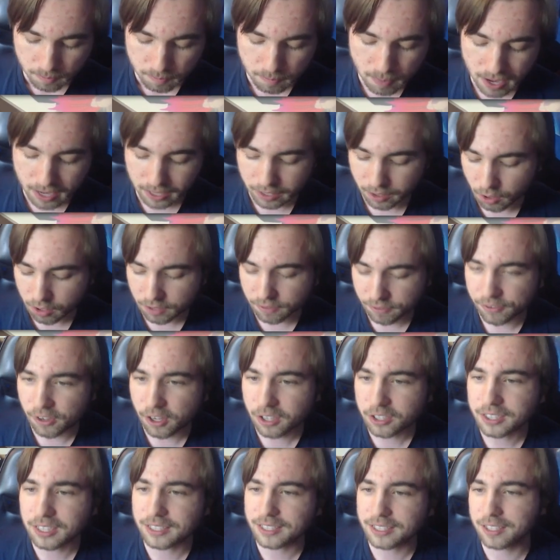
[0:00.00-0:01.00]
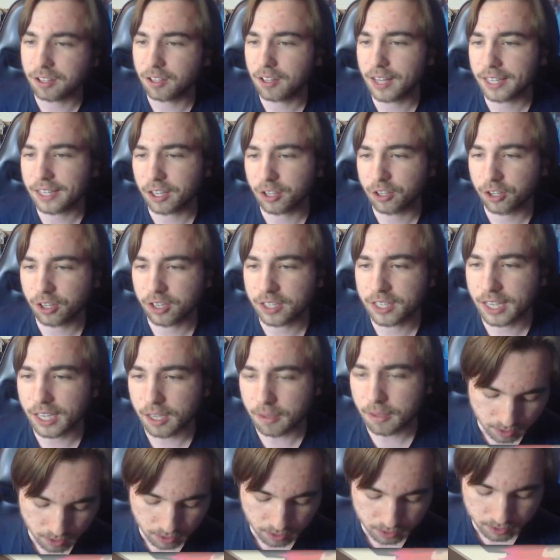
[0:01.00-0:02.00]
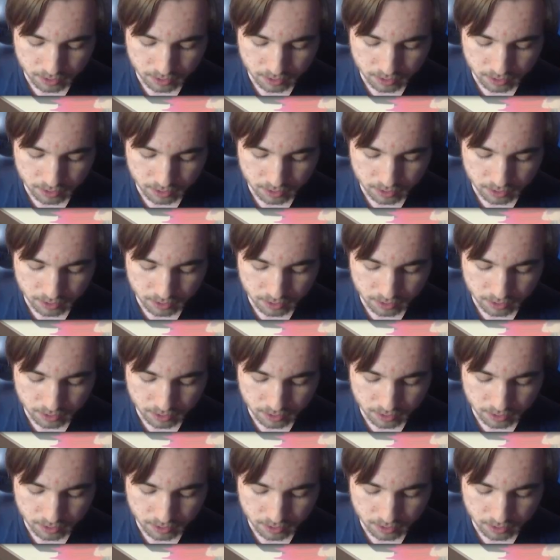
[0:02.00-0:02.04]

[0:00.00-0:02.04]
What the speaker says: But going first is still like a good keep.